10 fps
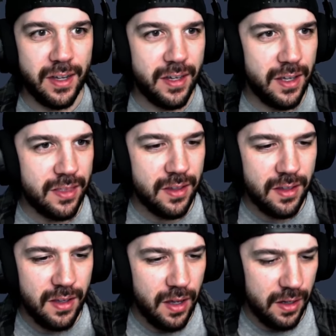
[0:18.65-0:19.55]

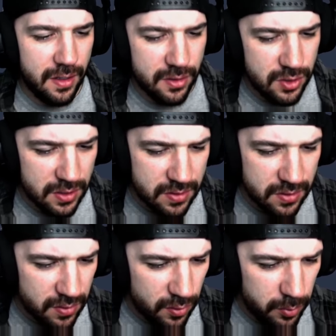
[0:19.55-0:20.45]
gotta adjust
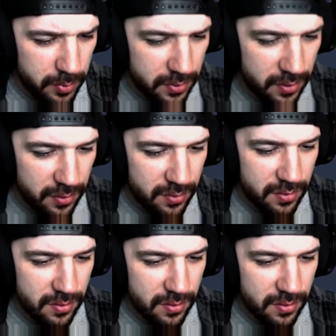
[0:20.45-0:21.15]
this a little bit though.